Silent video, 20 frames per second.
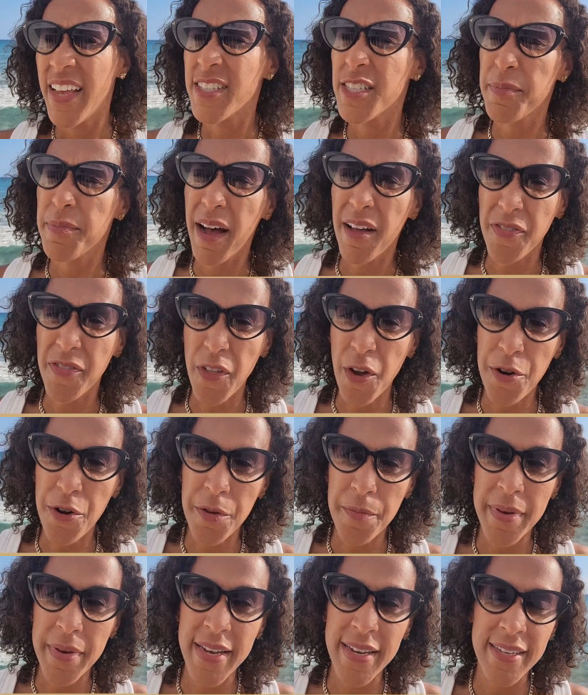It's about
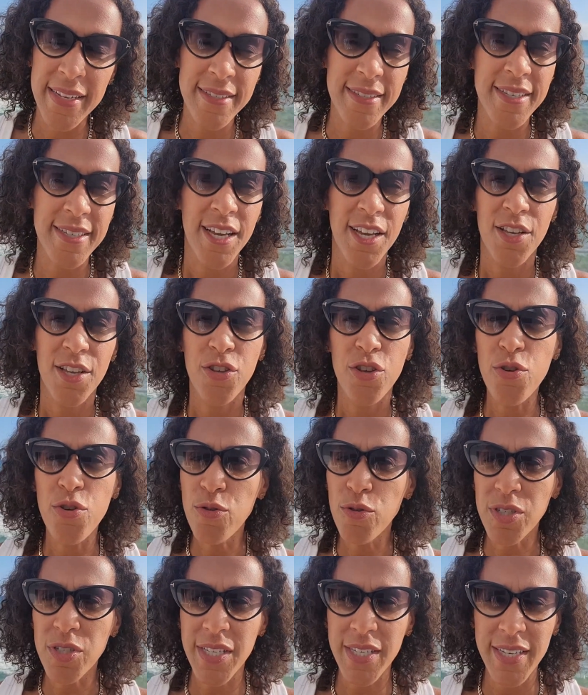30 minutes.
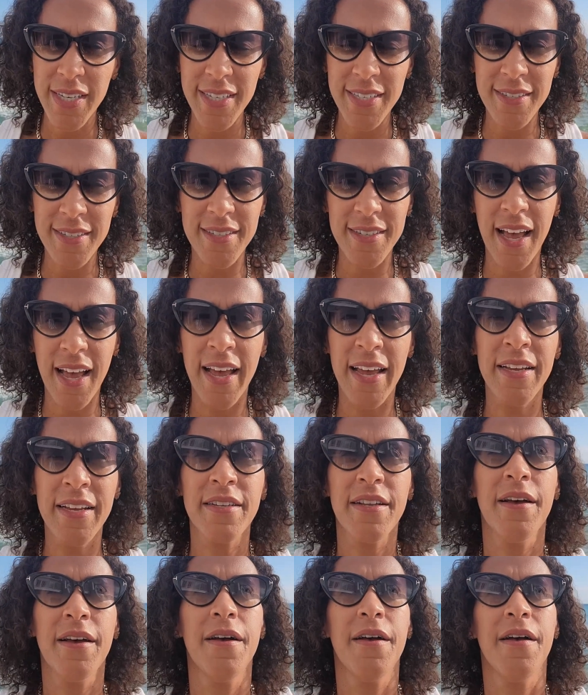Use the
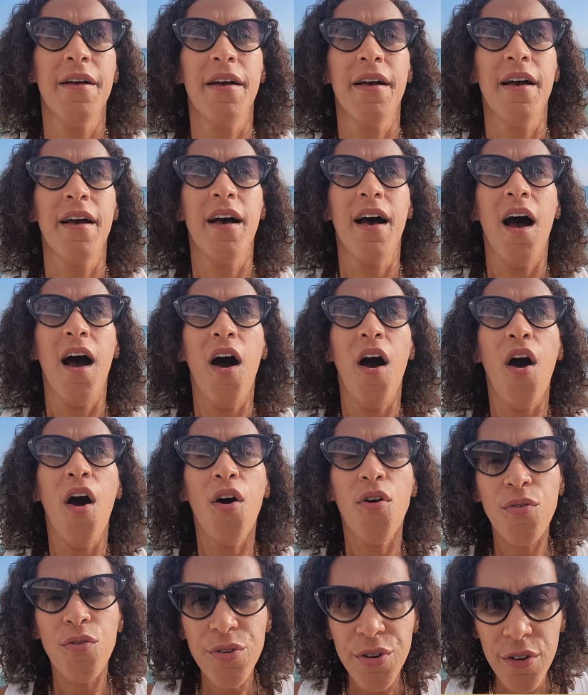insight,
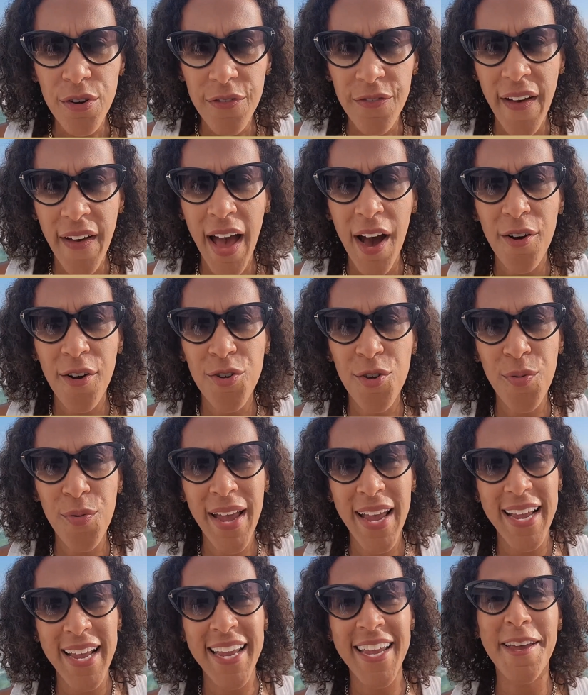own your
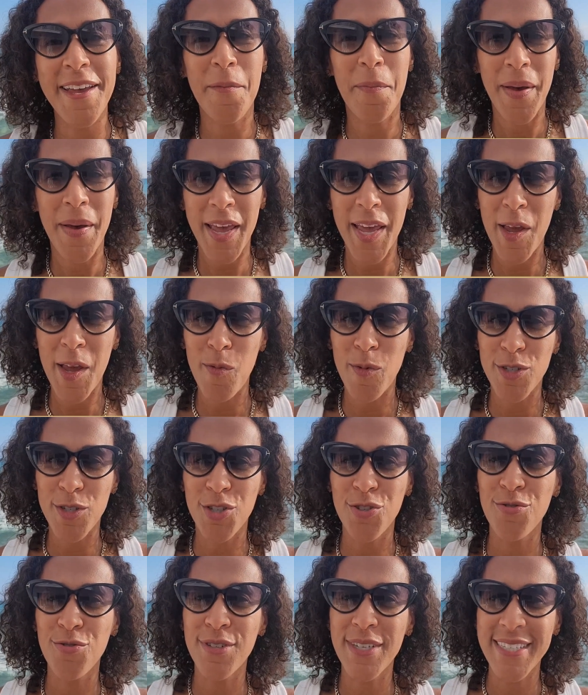value, and get paid
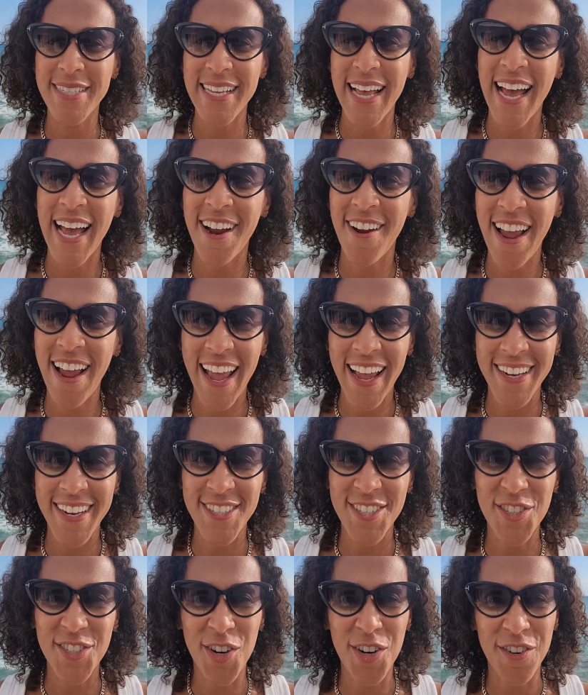what you desire
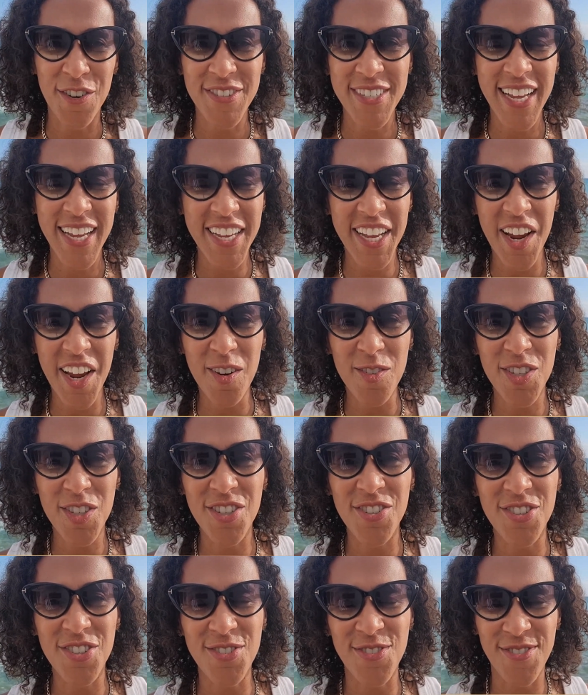and deserve. Take care.
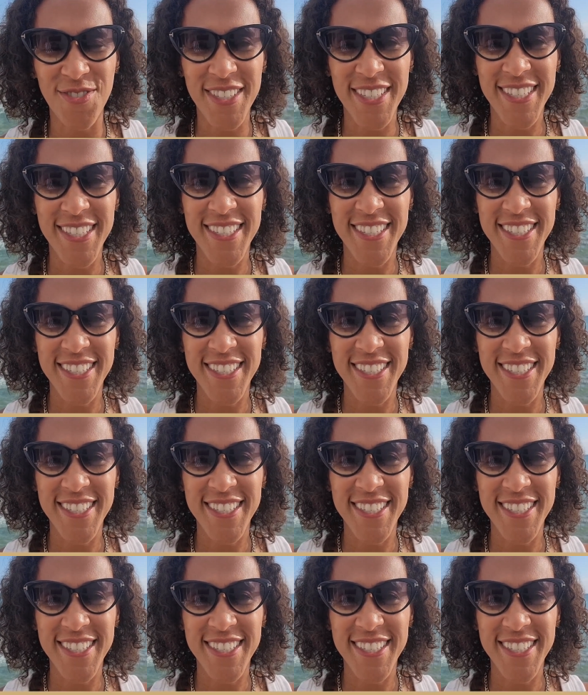See you soon.